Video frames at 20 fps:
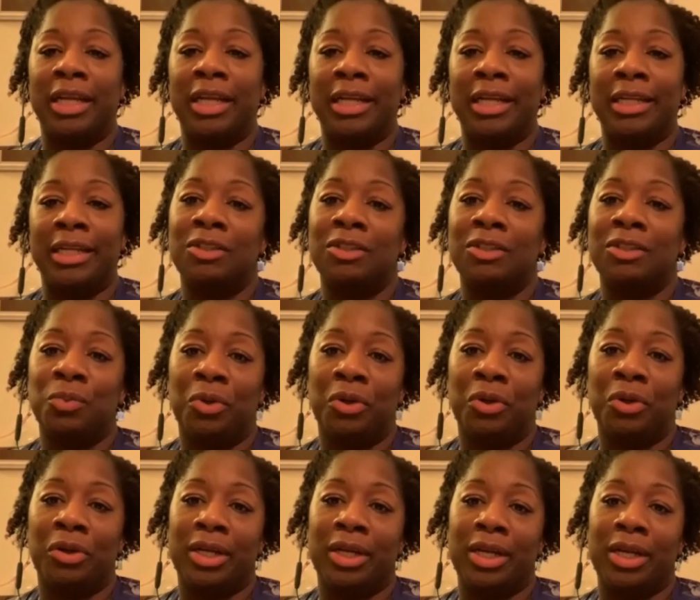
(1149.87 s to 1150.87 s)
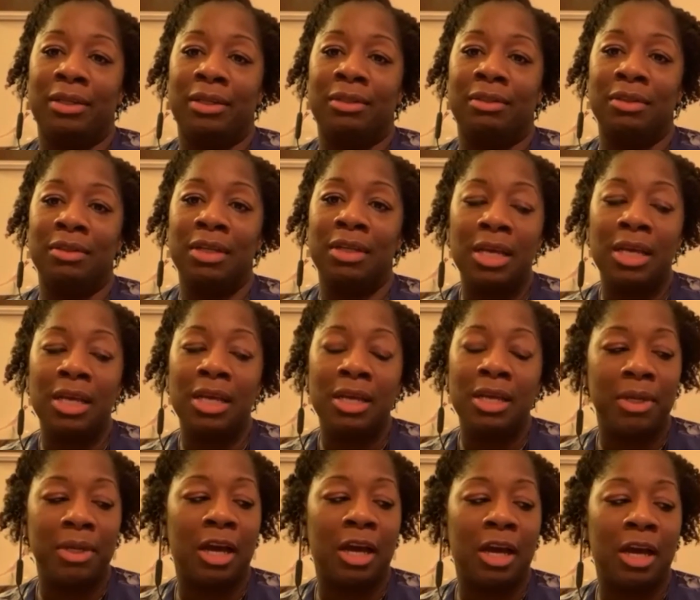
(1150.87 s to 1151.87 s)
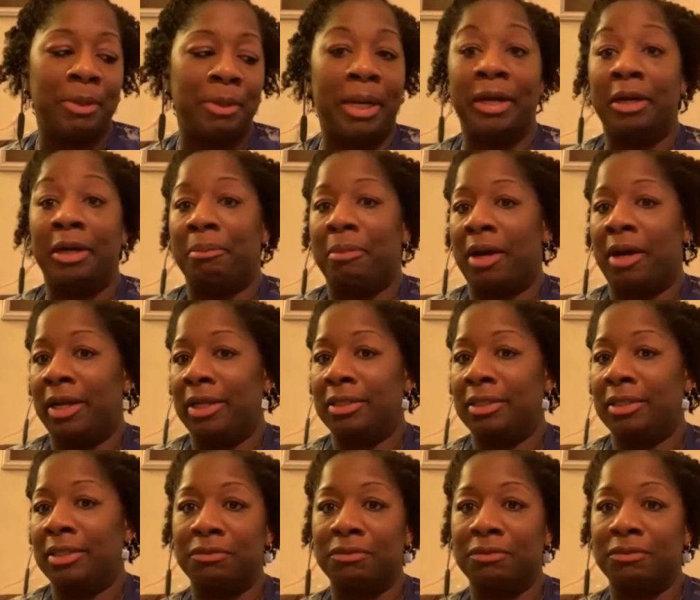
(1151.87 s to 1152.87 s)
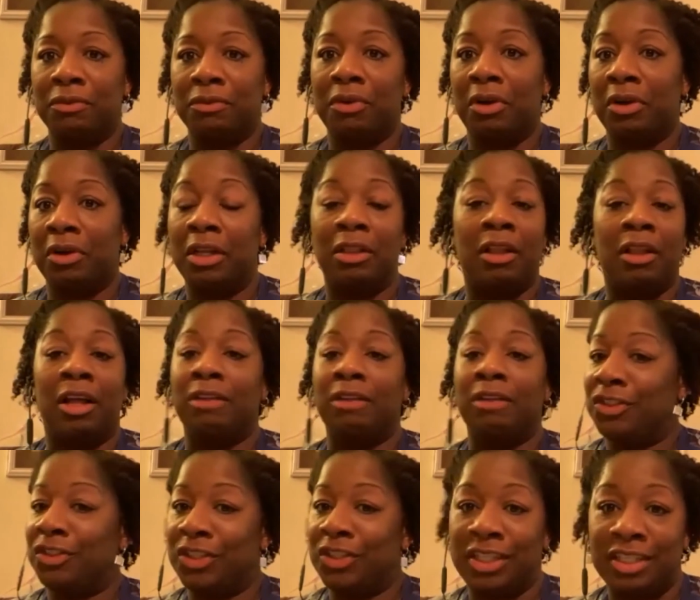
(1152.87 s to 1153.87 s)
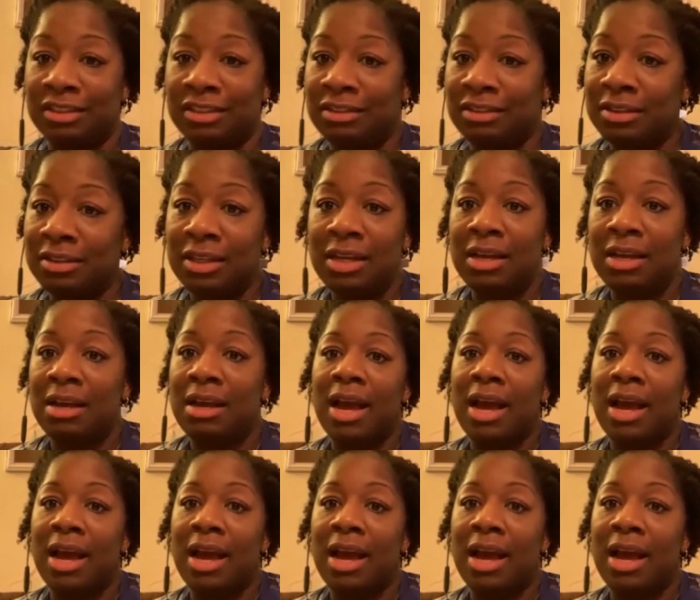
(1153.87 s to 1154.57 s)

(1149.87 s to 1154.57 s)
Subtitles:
Like, this work is becoming paramount on a lot of agendas.